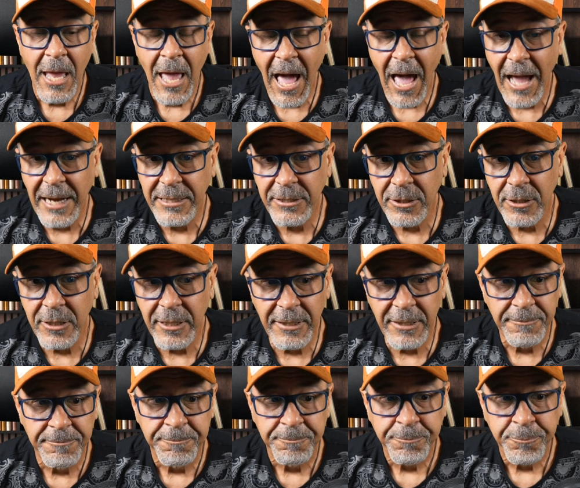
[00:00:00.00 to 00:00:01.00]

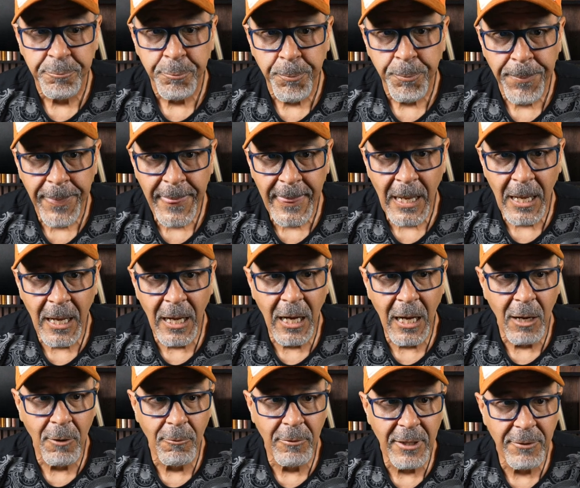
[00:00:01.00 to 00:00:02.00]
Actually,
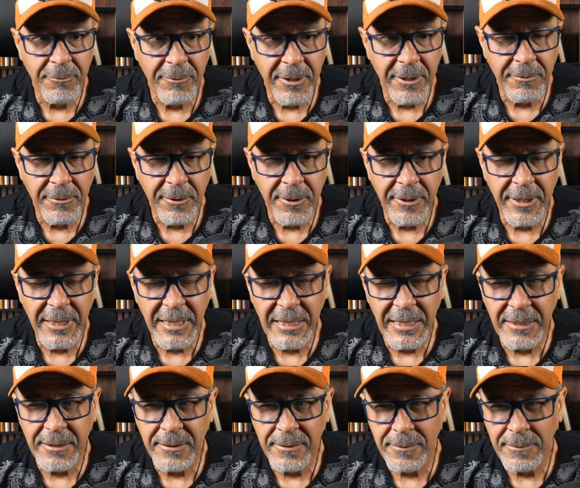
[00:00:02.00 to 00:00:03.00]
when we were
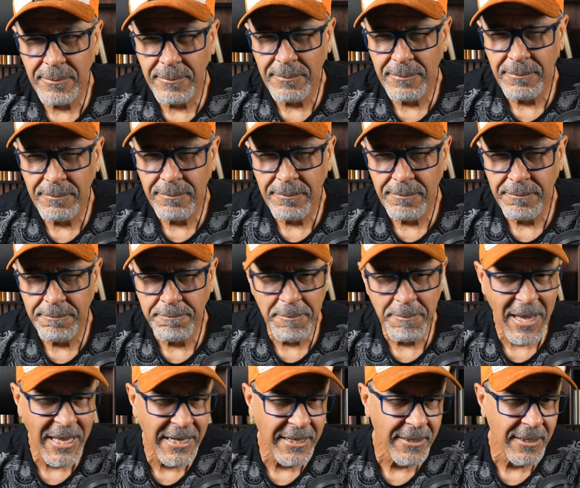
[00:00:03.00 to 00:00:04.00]
in
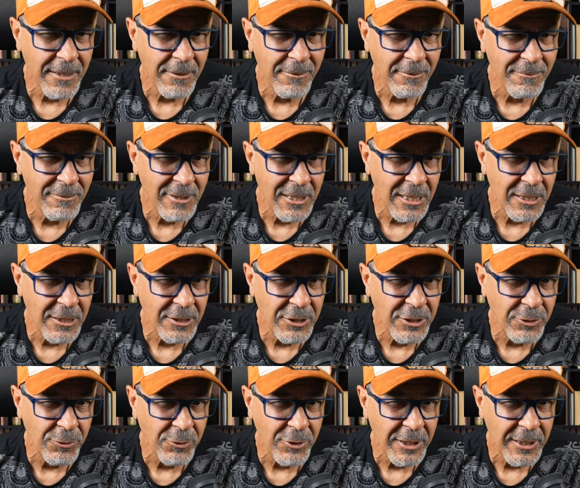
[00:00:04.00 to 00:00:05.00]
Merida, we went on a
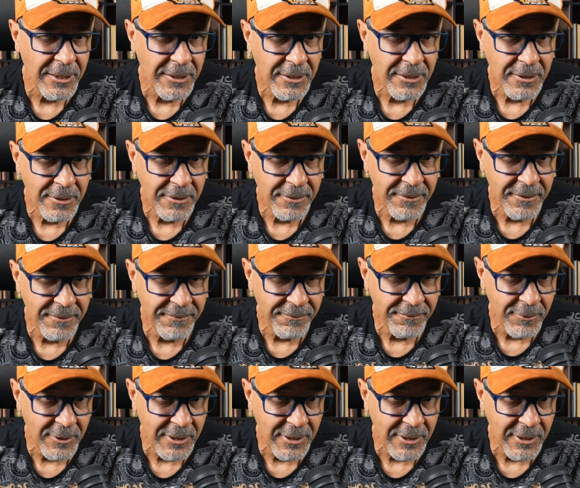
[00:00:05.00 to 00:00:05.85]
tour of